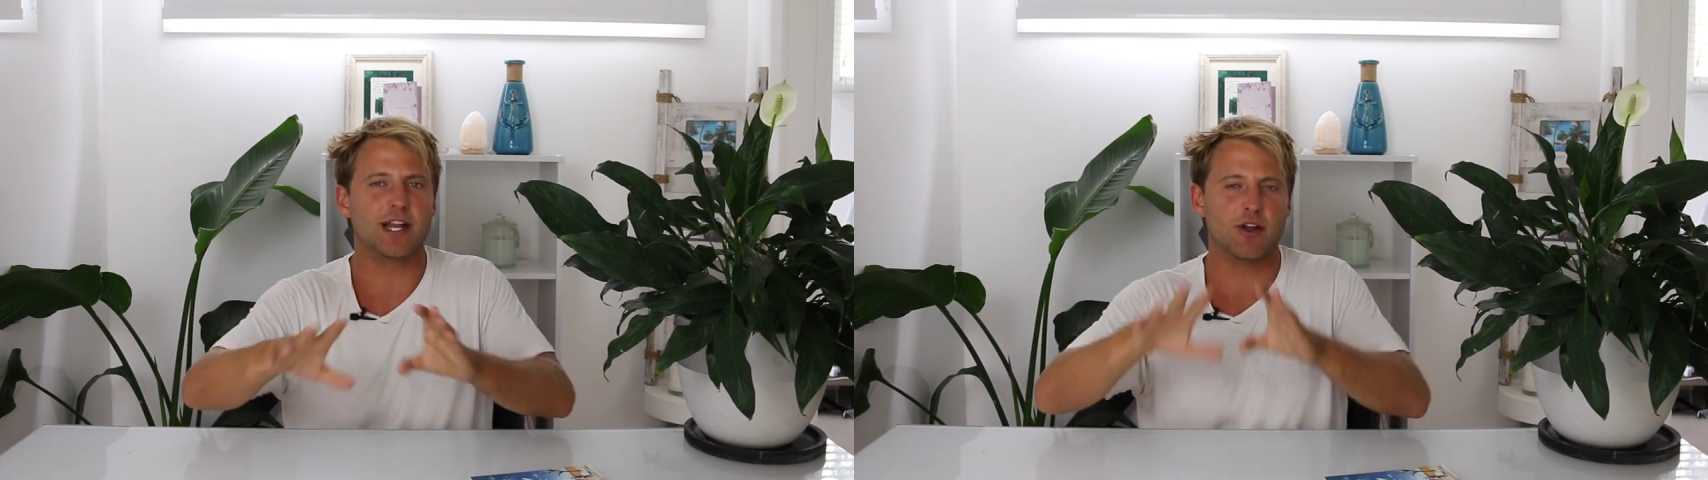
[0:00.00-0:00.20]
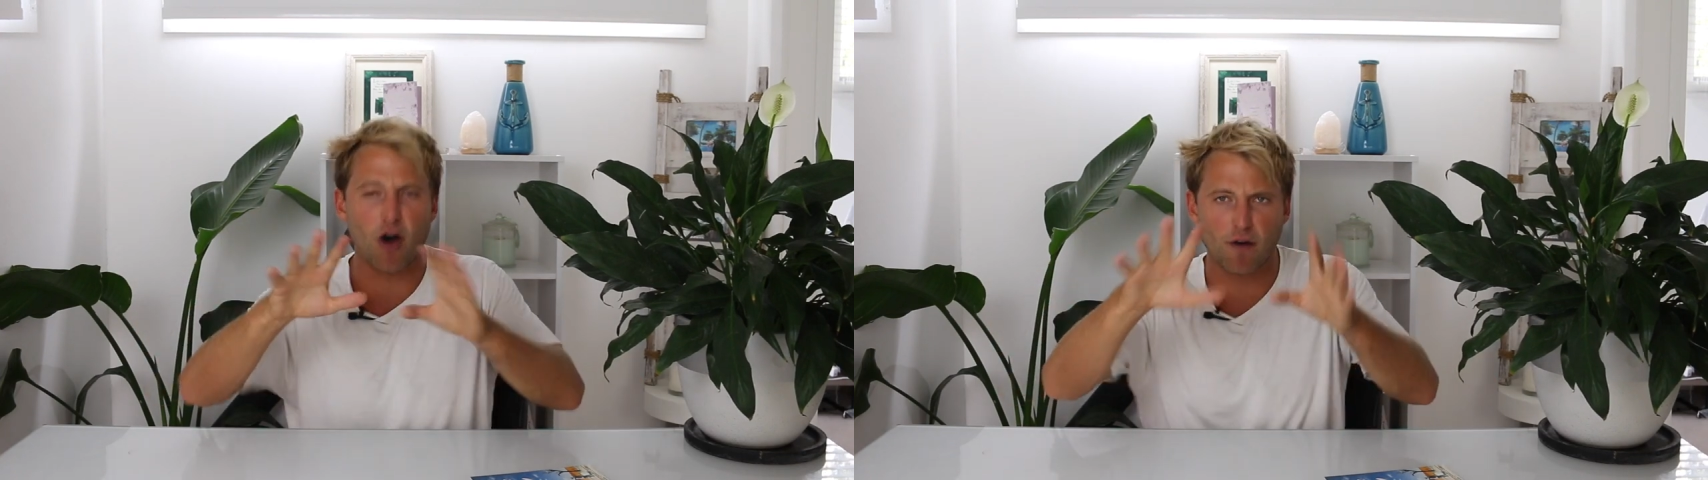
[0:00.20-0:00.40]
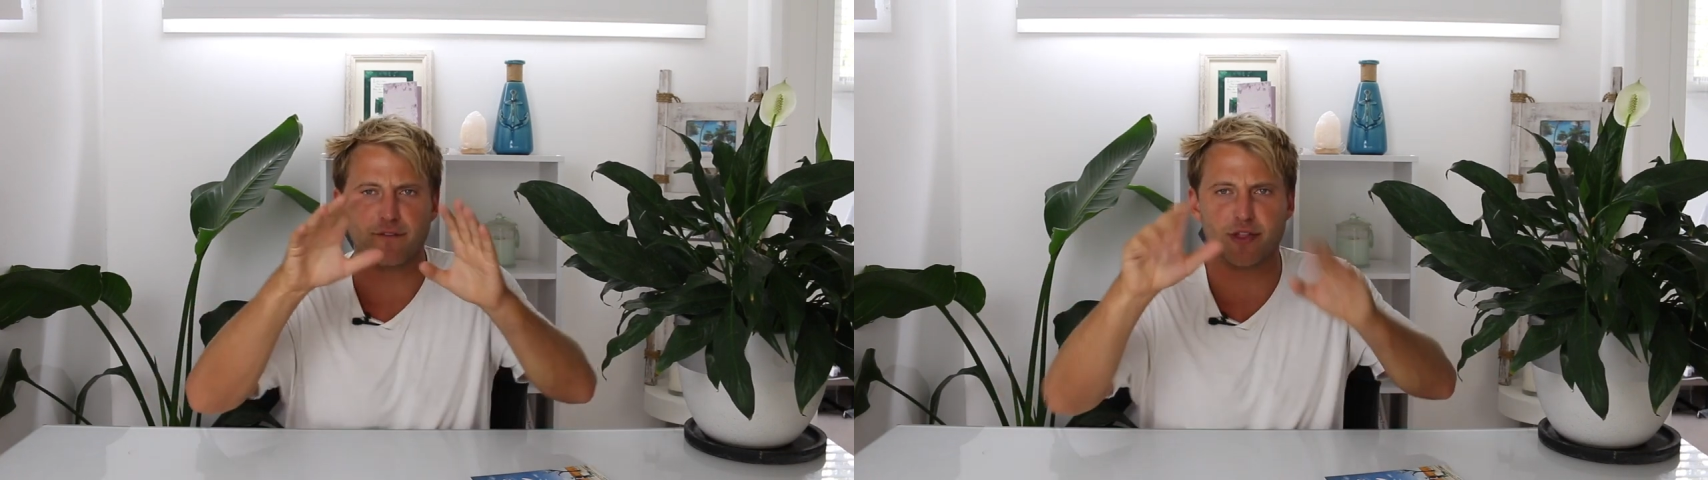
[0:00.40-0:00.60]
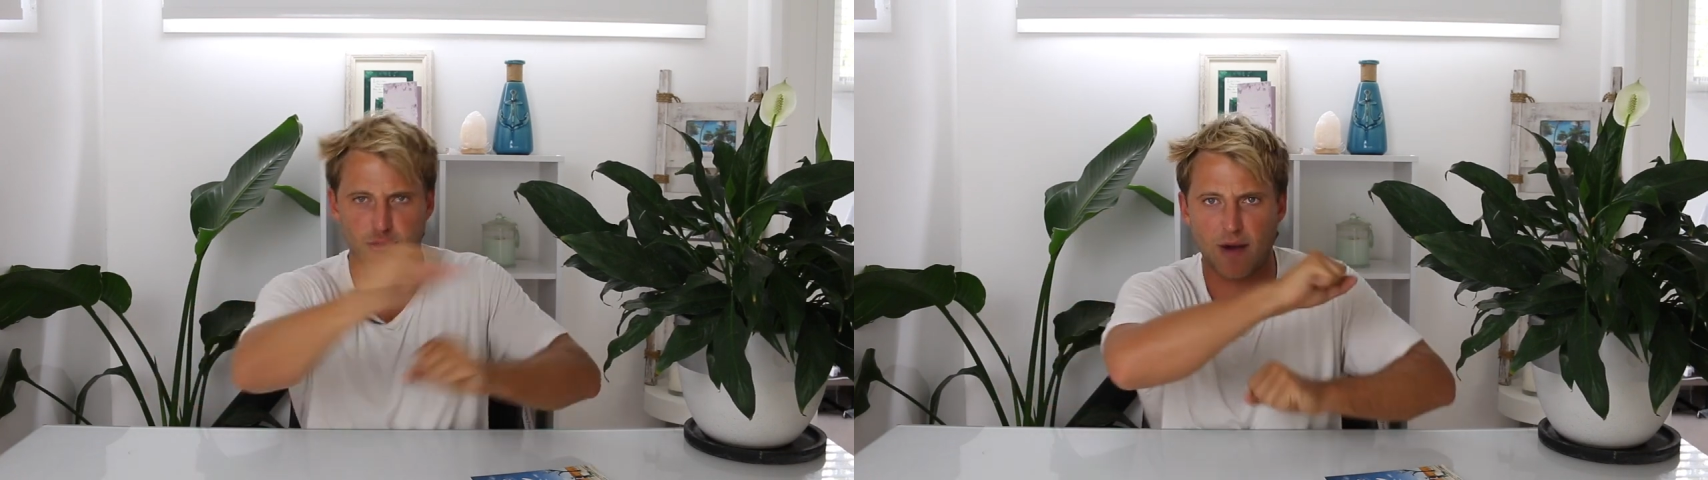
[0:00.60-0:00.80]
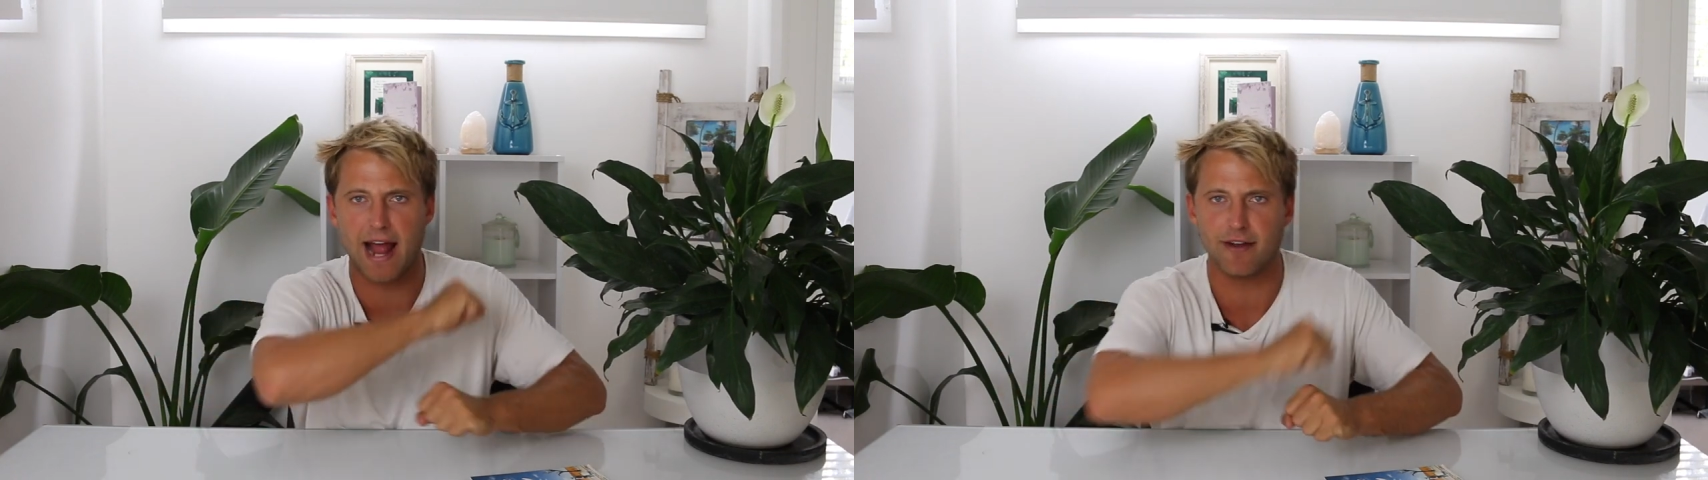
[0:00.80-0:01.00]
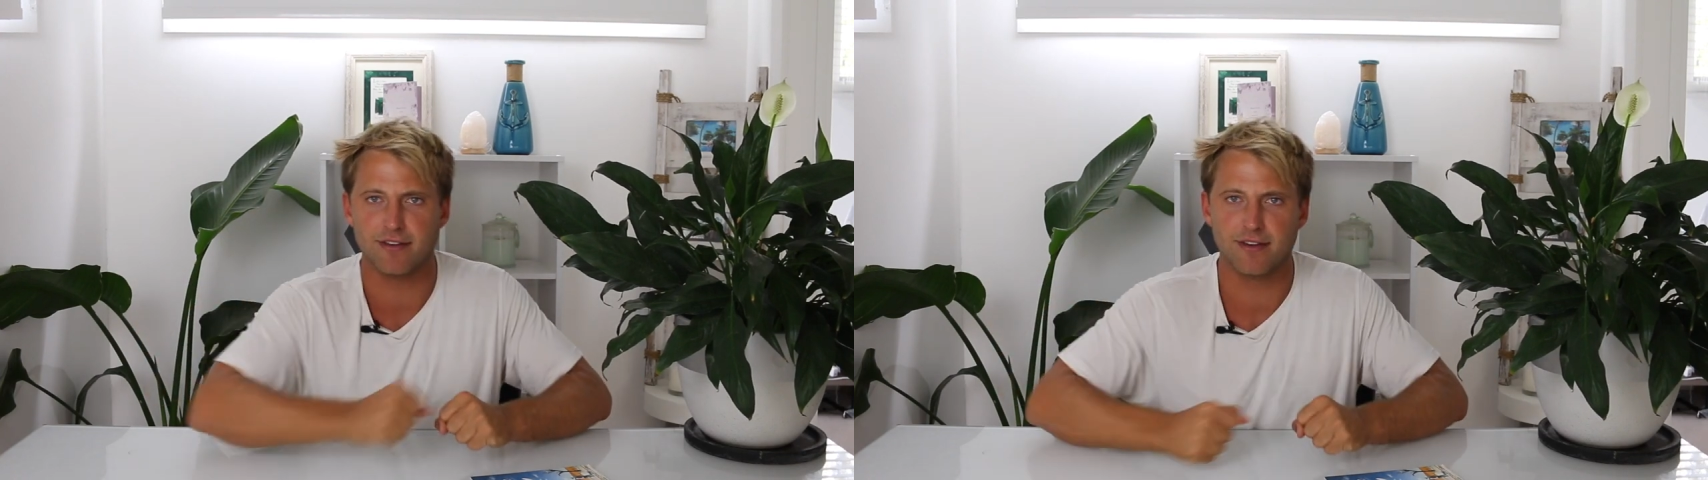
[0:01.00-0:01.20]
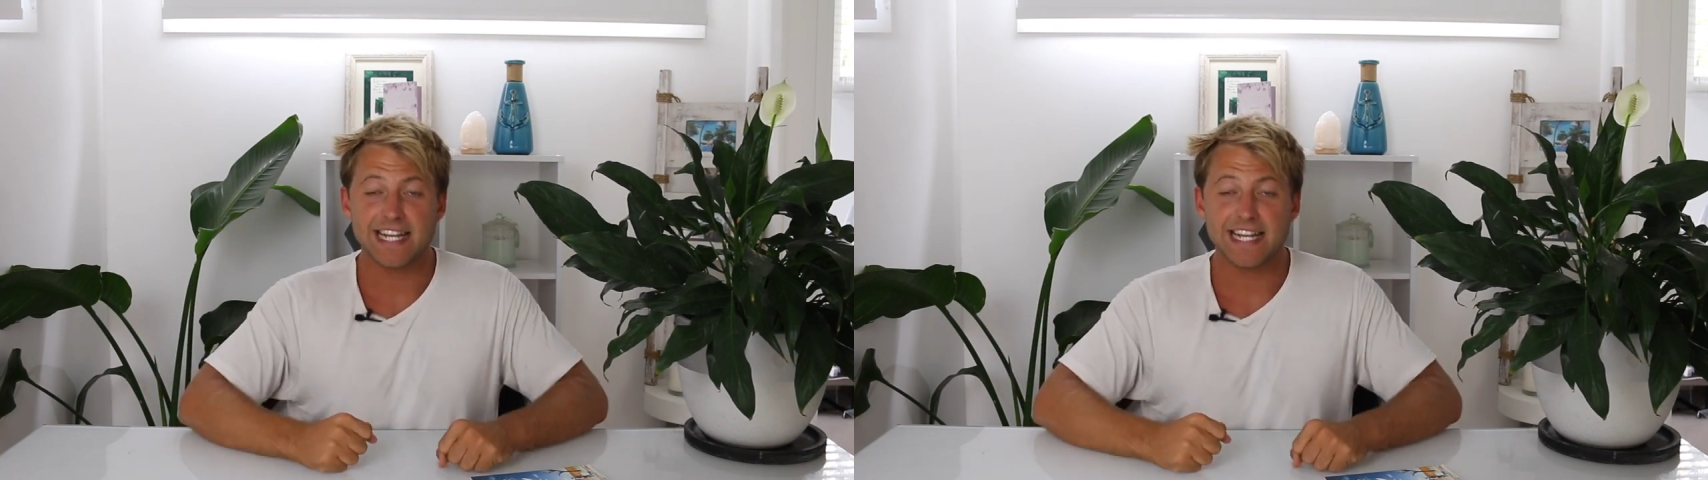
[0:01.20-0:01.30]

one off the ground.